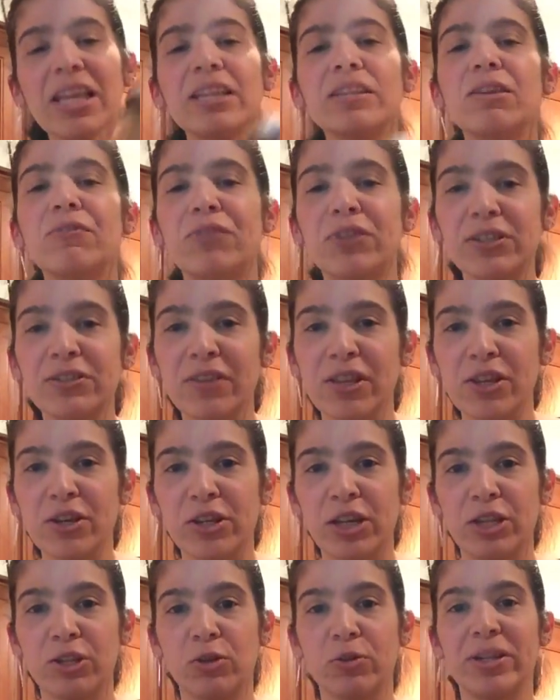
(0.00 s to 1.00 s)
the first thing you're
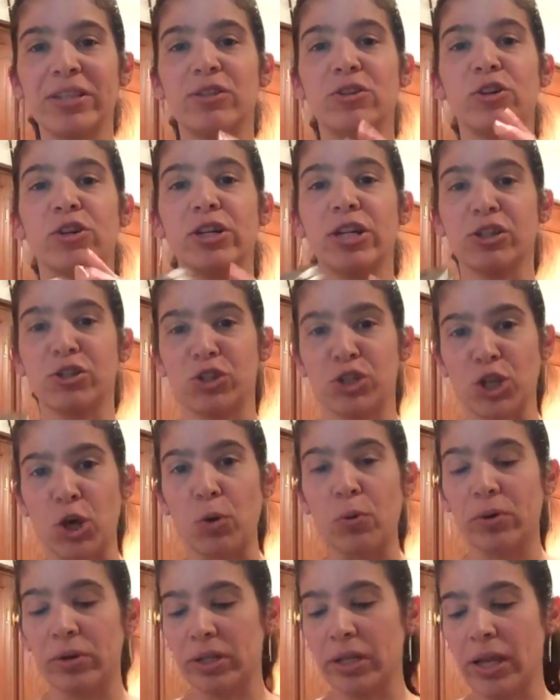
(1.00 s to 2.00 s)
gonna do is you're gonna
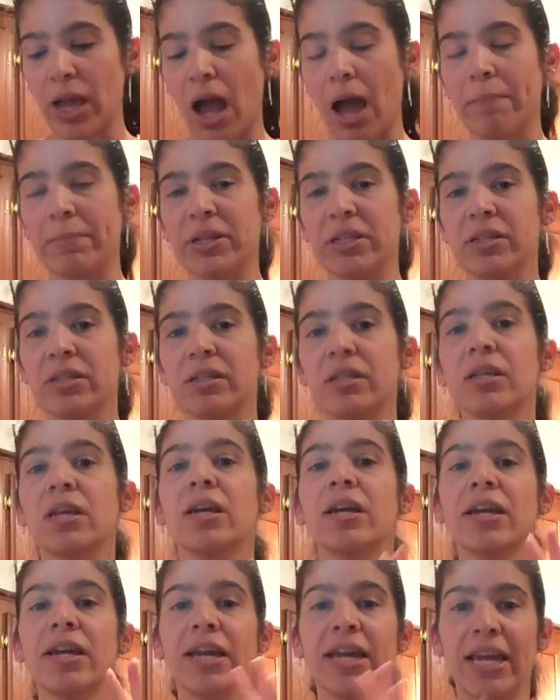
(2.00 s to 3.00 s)
soak the almonds,
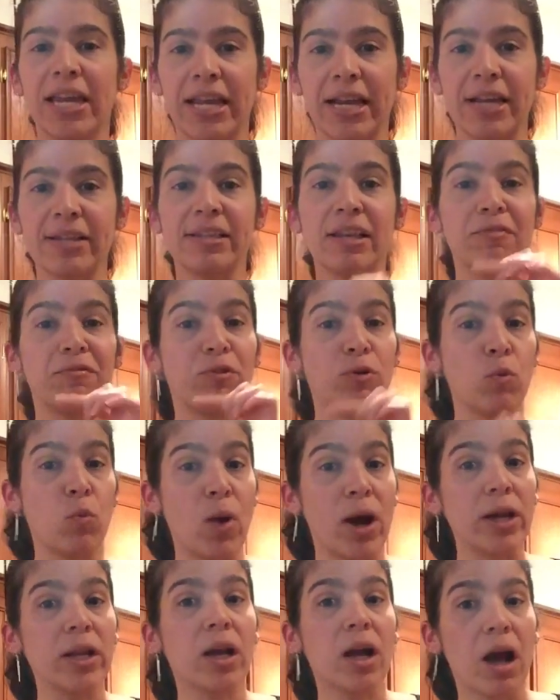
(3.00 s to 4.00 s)
and like I said, for
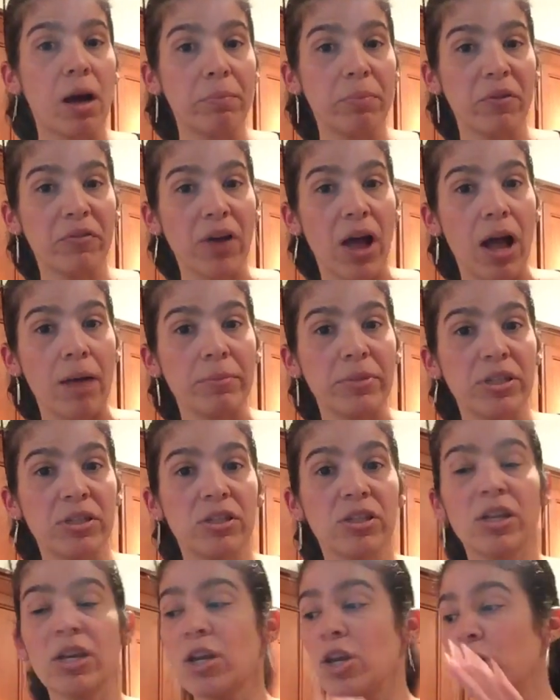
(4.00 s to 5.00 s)
1 cup of
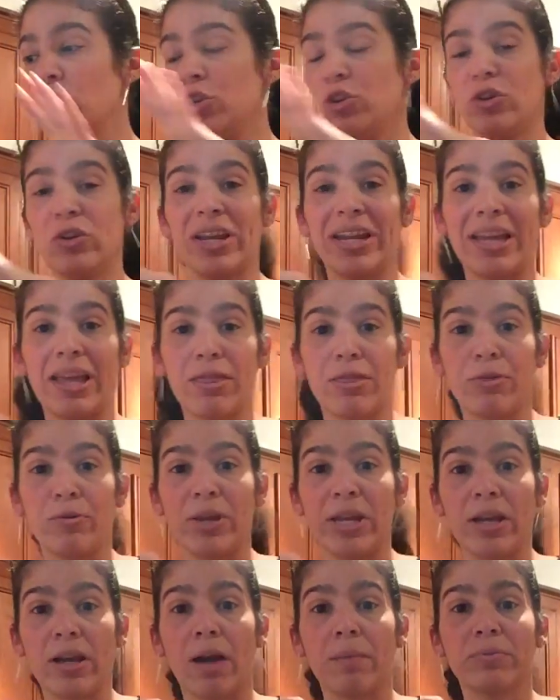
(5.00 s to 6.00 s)
almonds you're gonna get 3
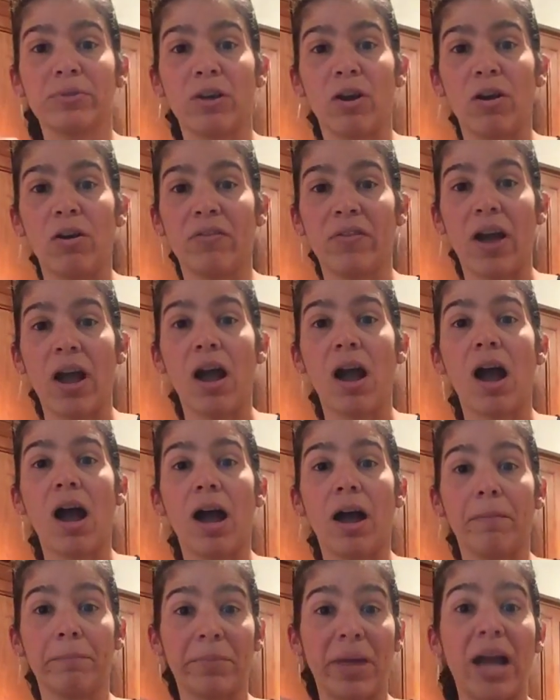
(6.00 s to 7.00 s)
cups of
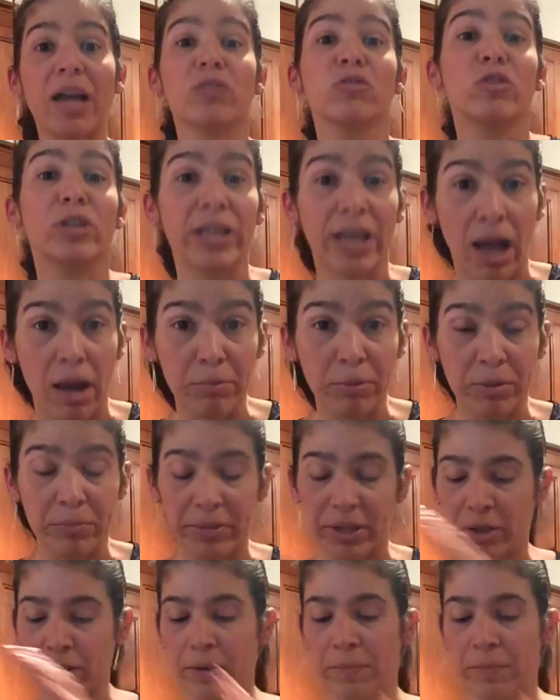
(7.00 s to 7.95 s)
actually almond milk.